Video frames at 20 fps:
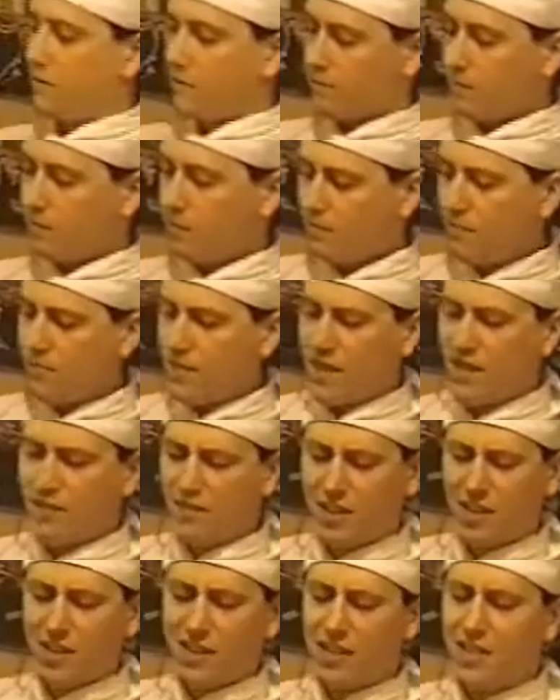If you're going
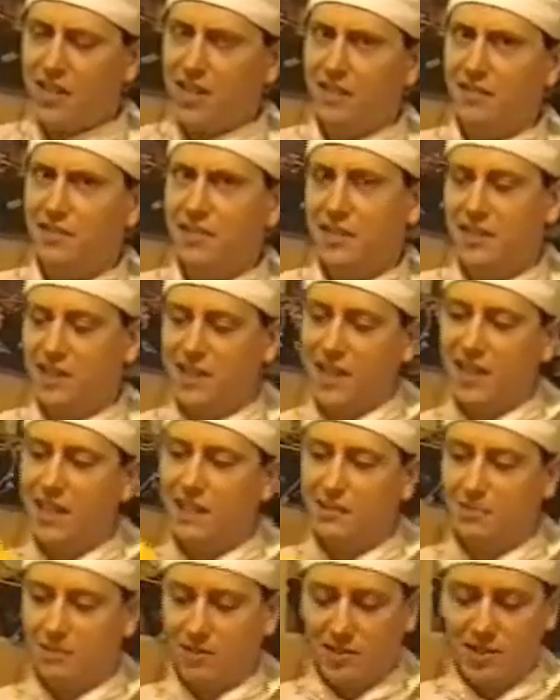to use the zest, which
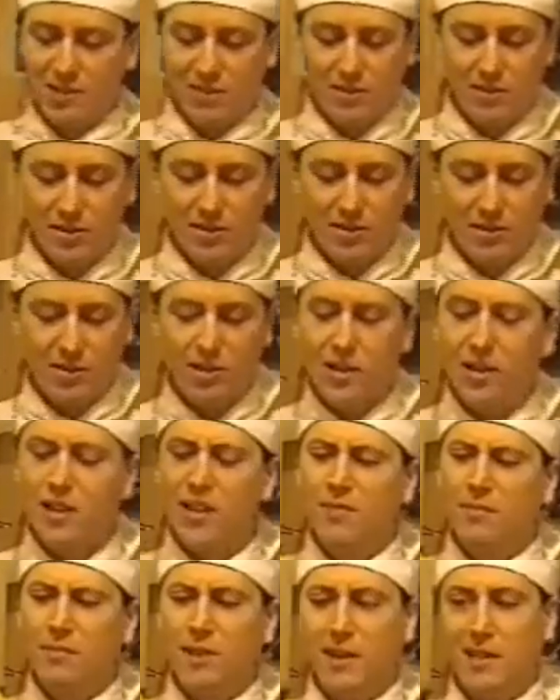I'm not, make
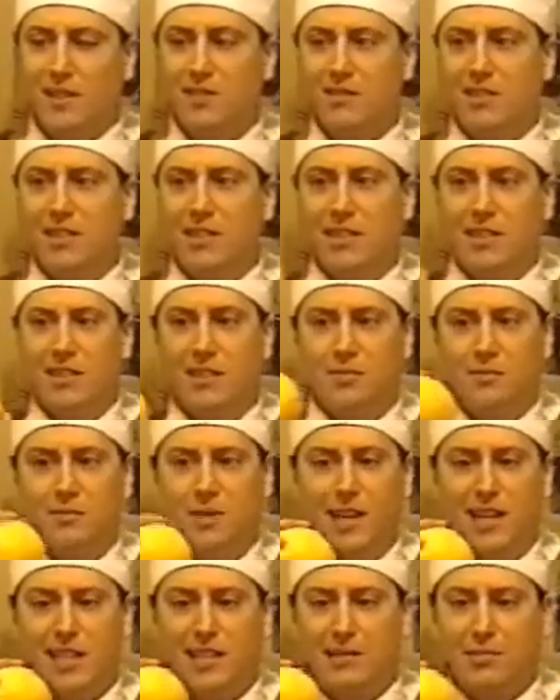sure it's an unwaxed
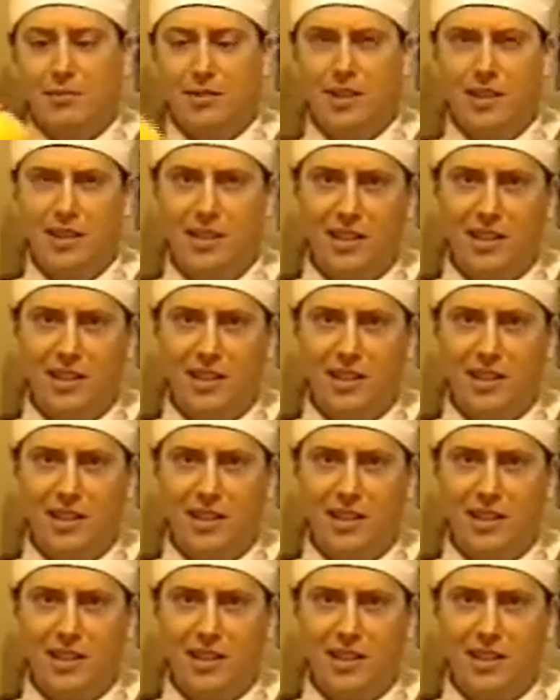one like this.